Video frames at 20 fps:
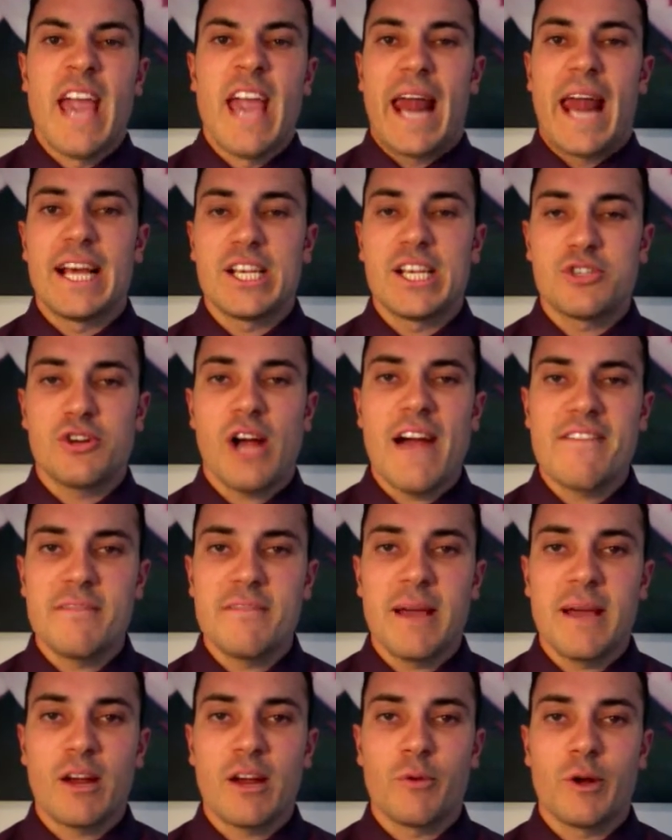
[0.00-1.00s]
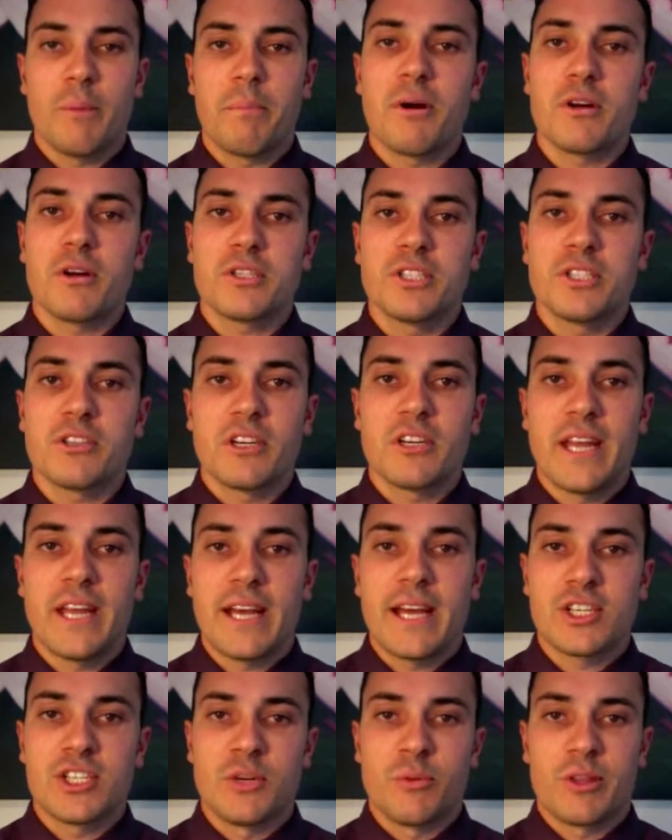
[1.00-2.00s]
and I strive to make a real personal
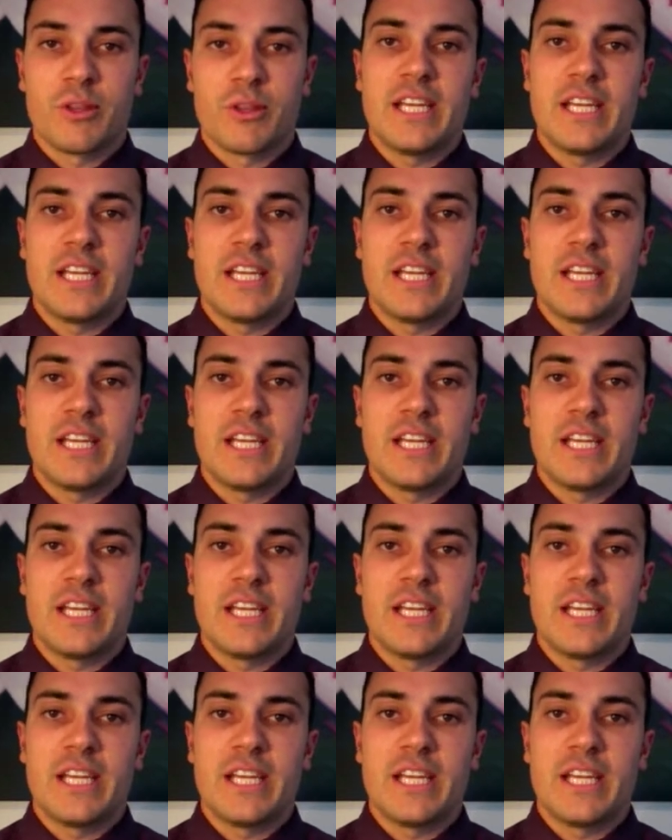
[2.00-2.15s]
connection with